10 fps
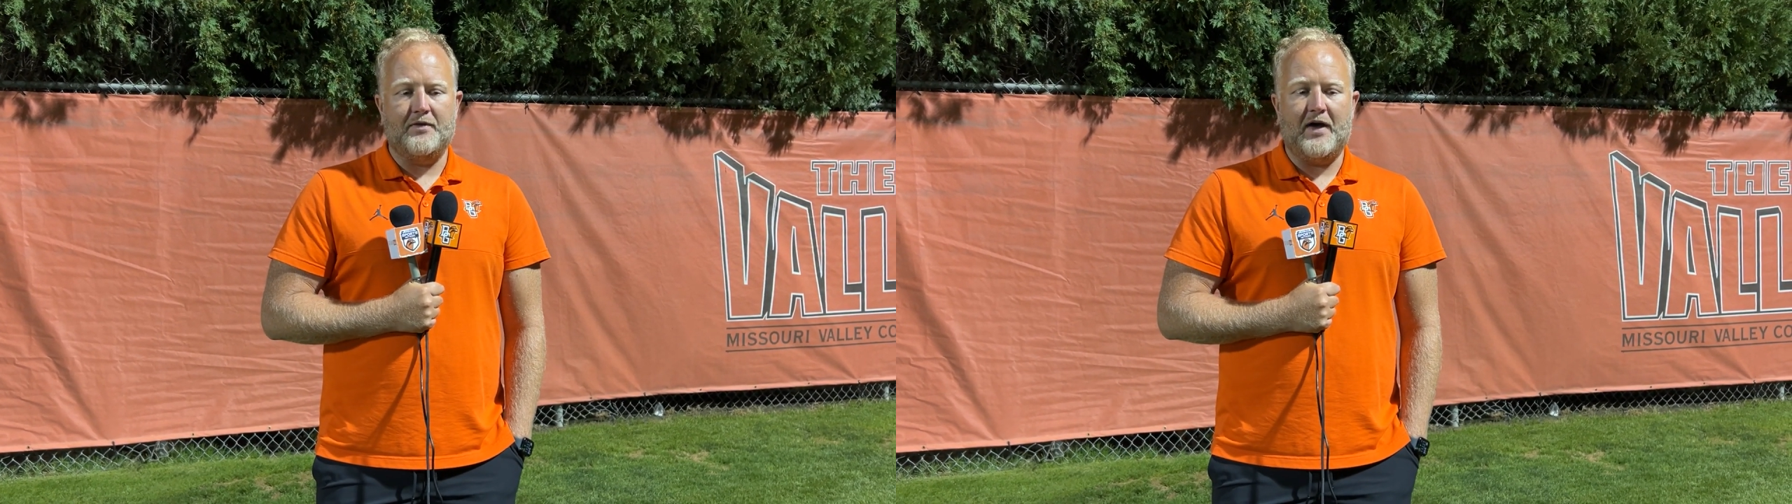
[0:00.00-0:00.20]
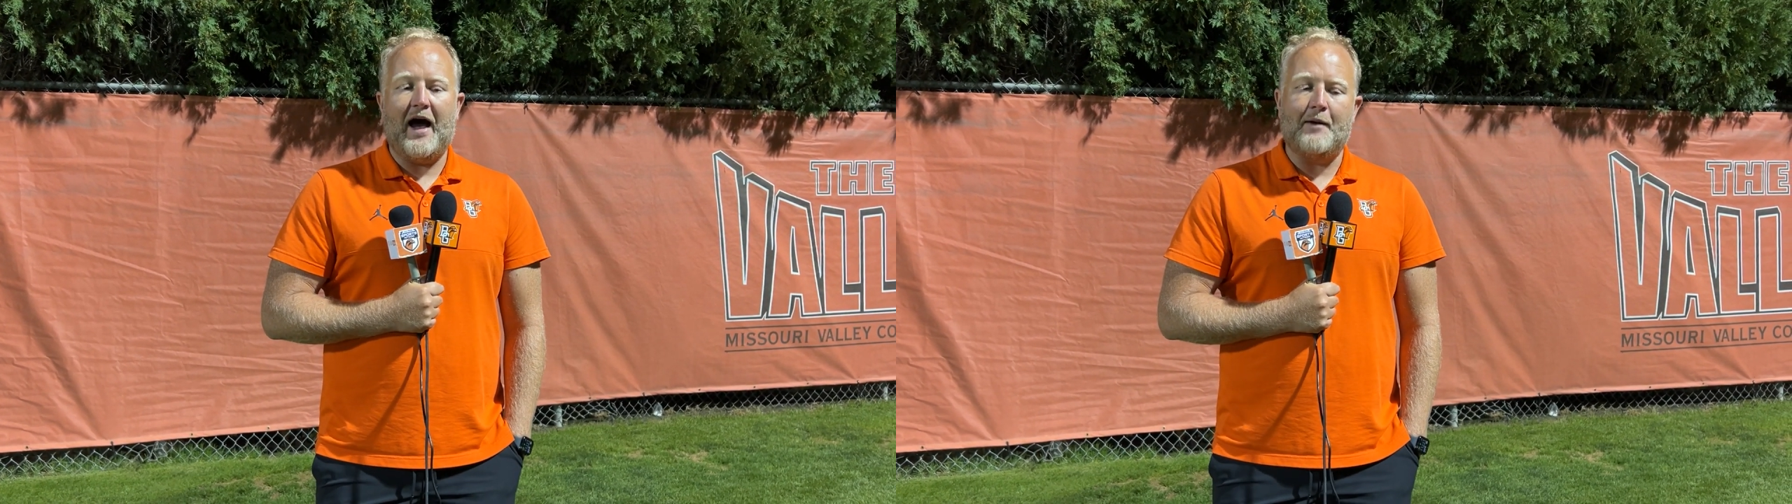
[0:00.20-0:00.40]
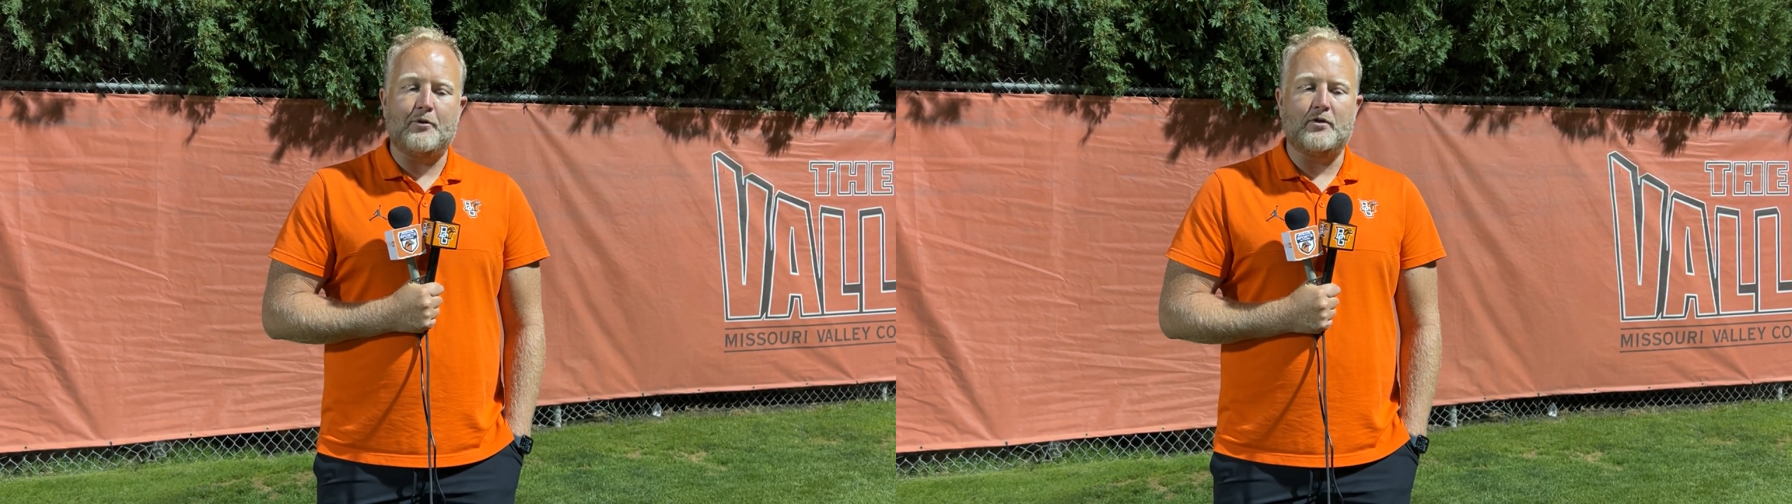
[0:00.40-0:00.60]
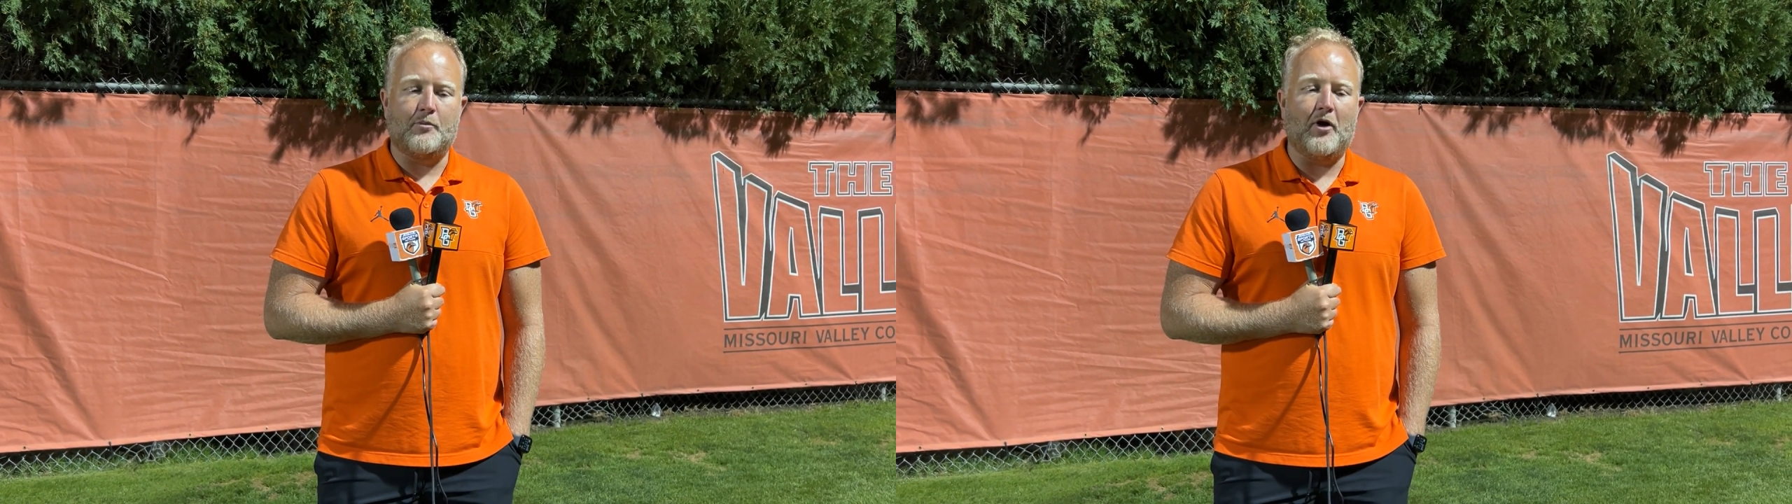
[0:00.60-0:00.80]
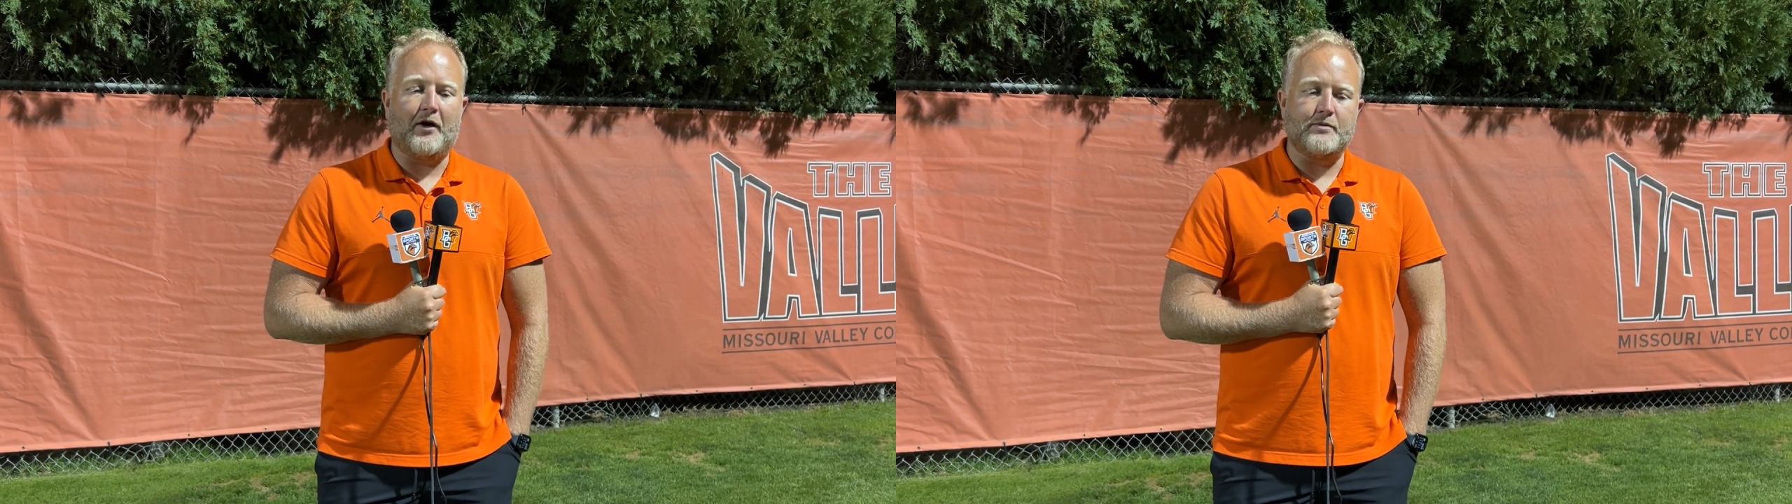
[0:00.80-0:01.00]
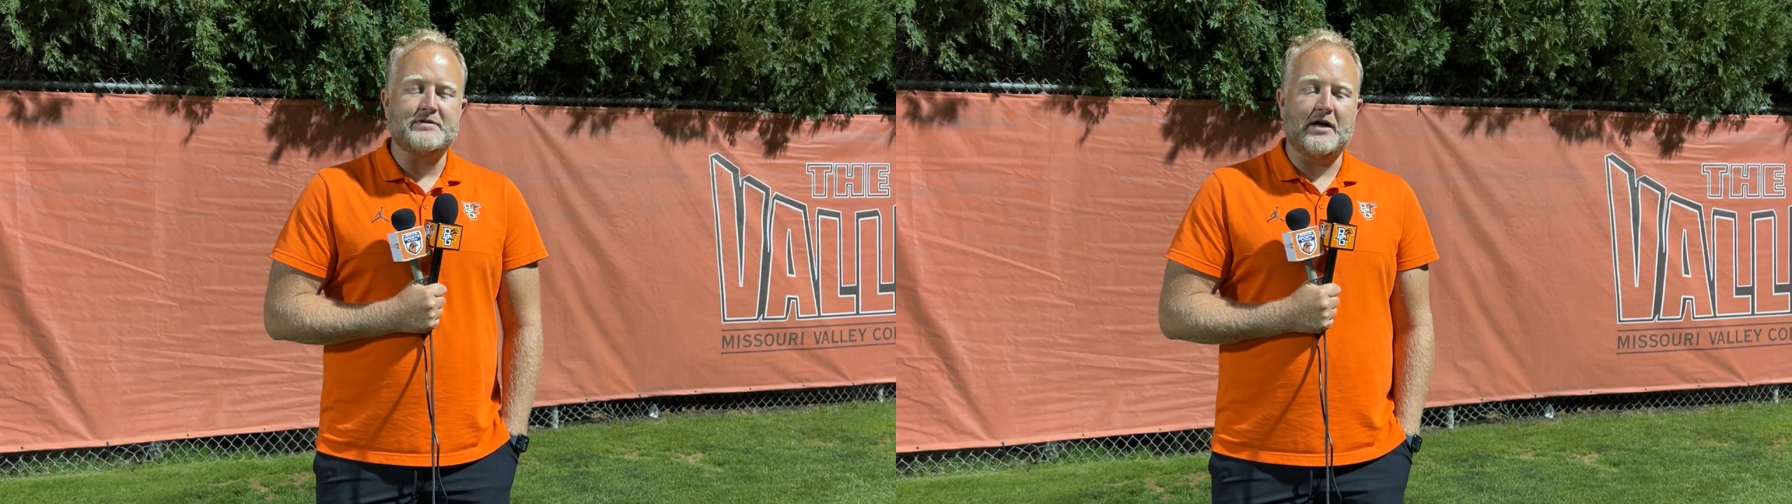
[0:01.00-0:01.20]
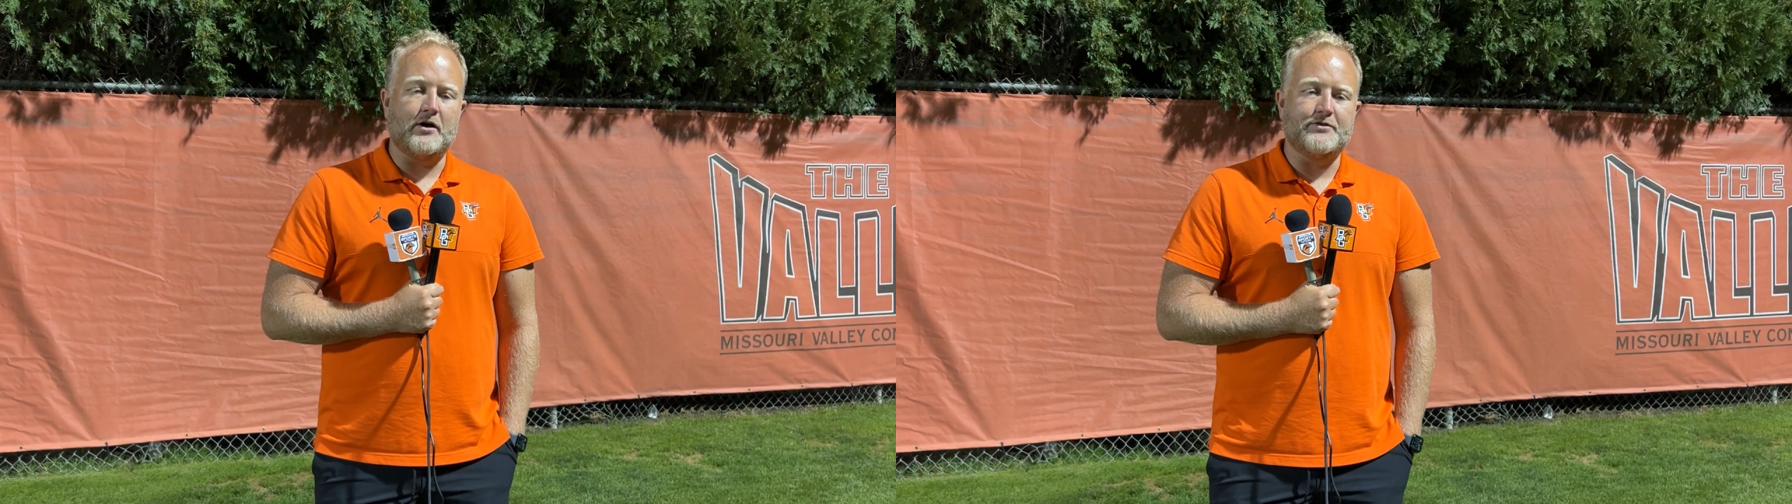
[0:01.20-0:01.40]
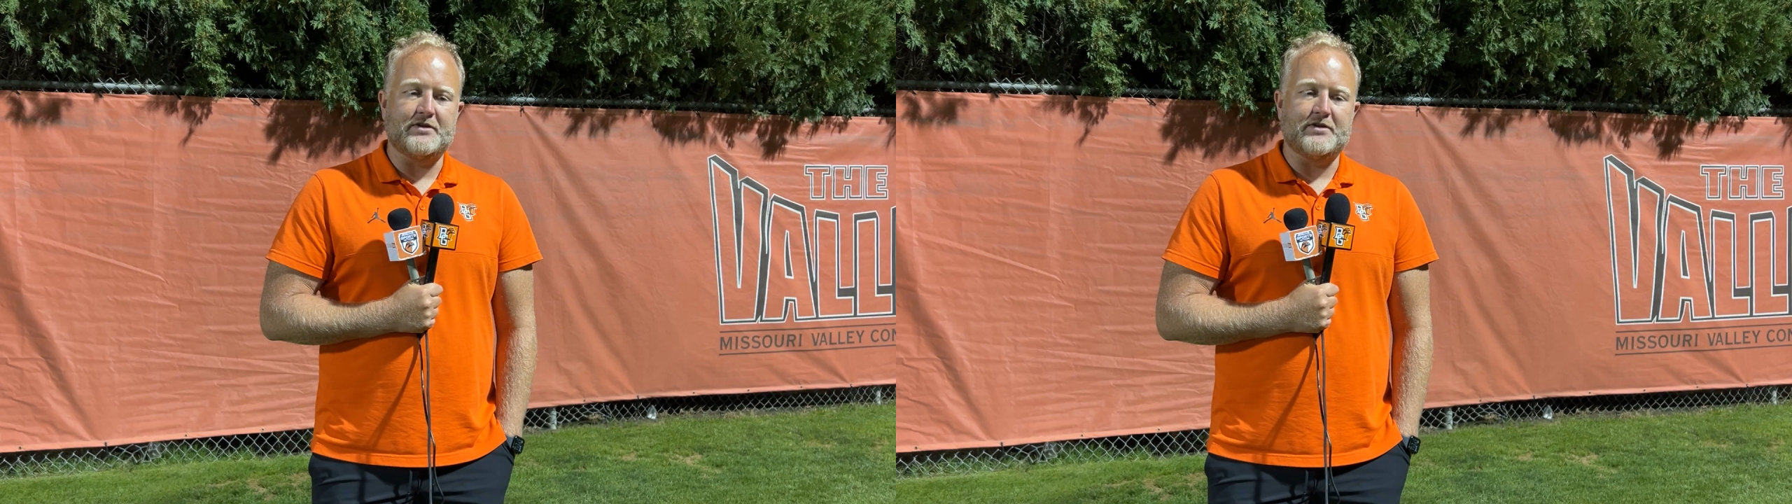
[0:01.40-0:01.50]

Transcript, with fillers: they're happy, they're proud of themselves,